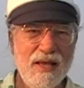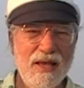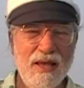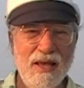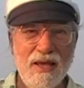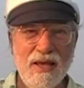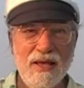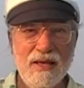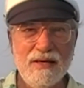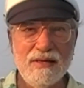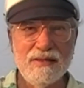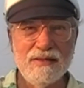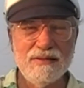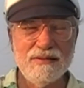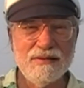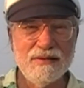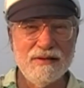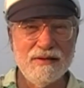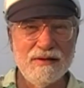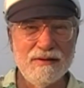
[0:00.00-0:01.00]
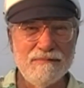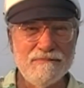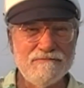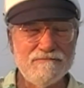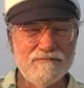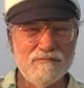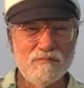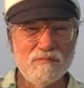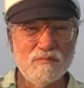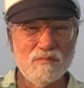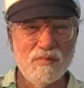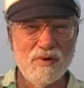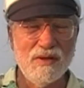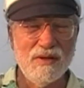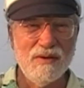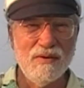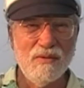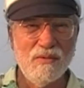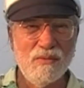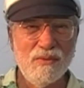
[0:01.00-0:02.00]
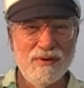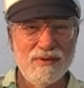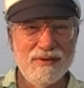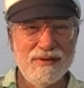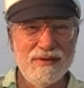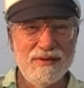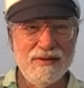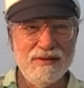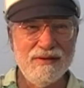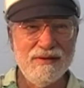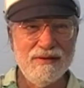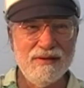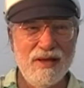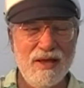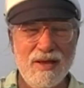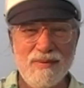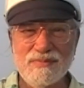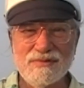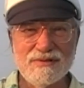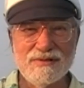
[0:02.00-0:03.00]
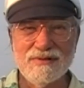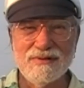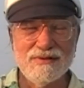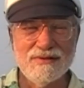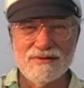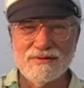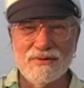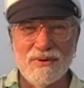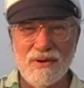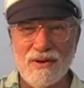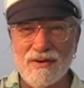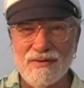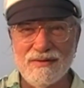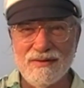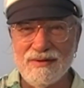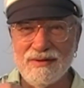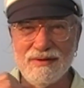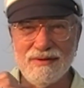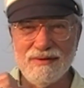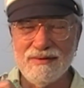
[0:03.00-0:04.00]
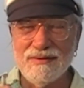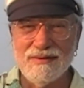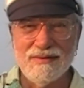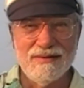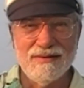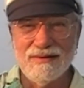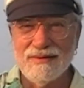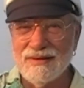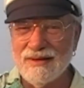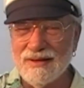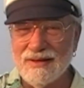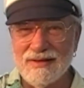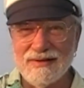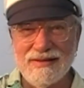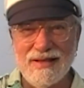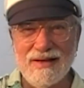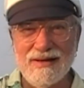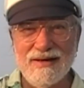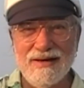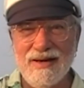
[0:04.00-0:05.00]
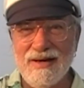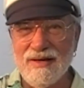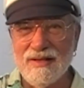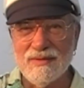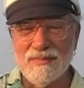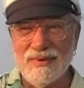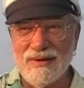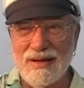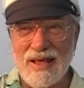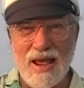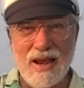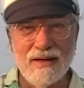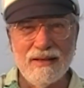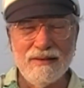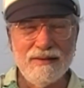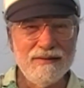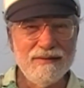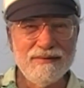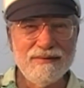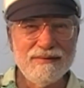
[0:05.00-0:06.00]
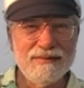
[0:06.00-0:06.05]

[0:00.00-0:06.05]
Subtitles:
And when the apes saw the attendant eating the banana,